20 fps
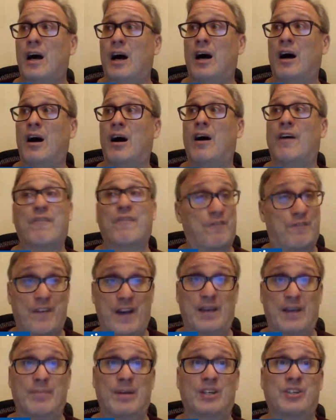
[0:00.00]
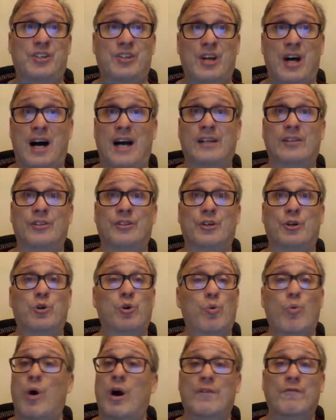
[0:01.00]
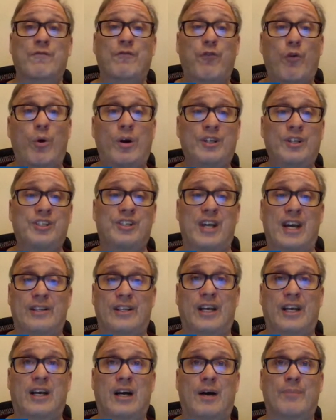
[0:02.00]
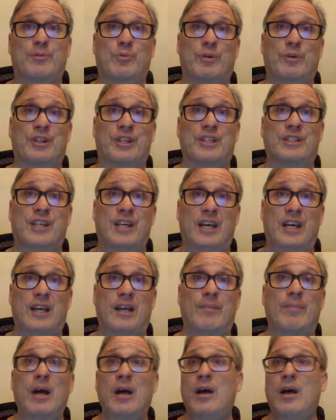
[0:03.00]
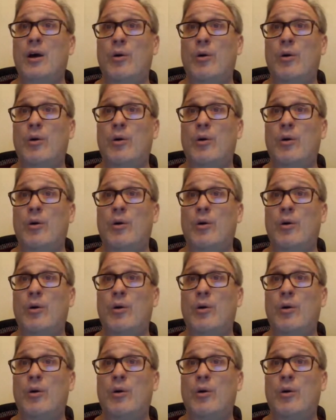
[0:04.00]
a famous Islander who won four Stanley Cups with the team.